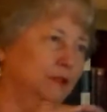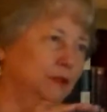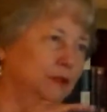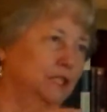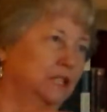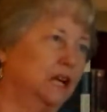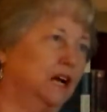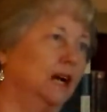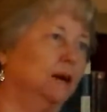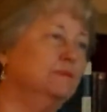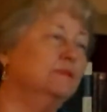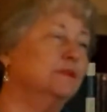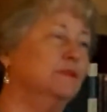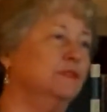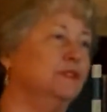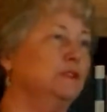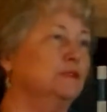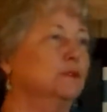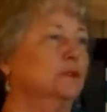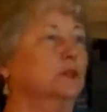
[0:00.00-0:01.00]
the very tops
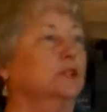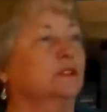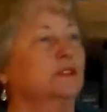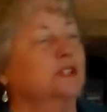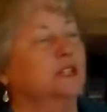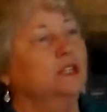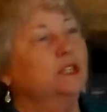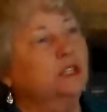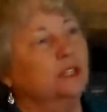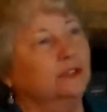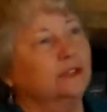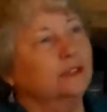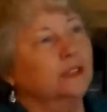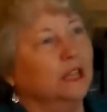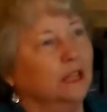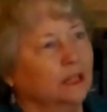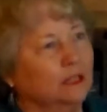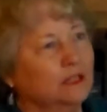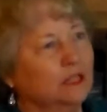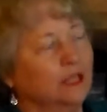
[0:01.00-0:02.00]
of these organizations
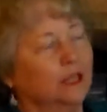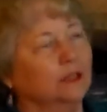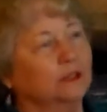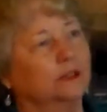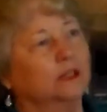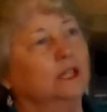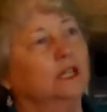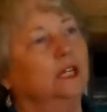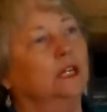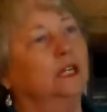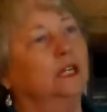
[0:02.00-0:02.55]
getting together.